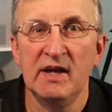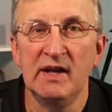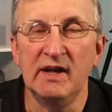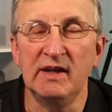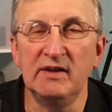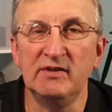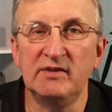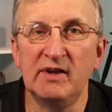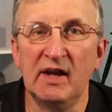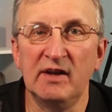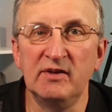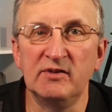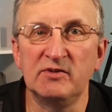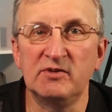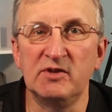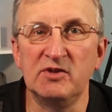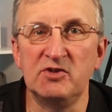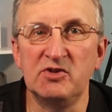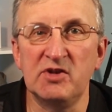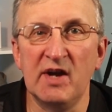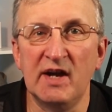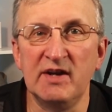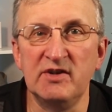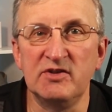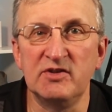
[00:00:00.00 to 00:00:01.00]
intends to
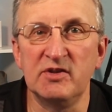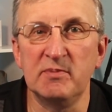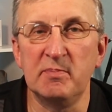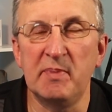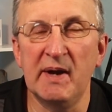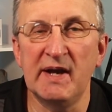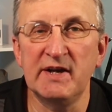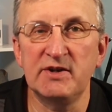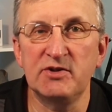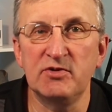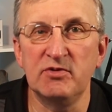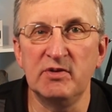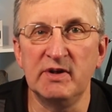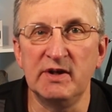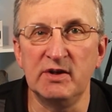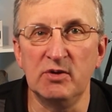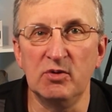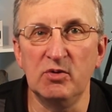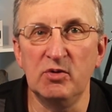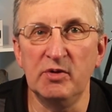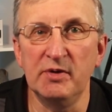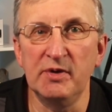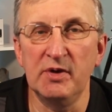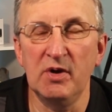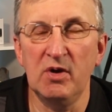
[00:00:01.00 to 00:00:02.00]
change the battery
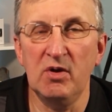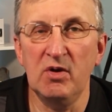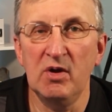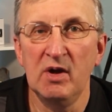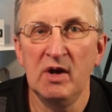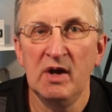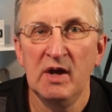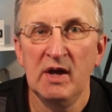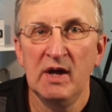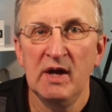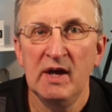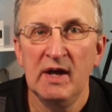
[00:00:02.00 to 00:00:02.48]
or not.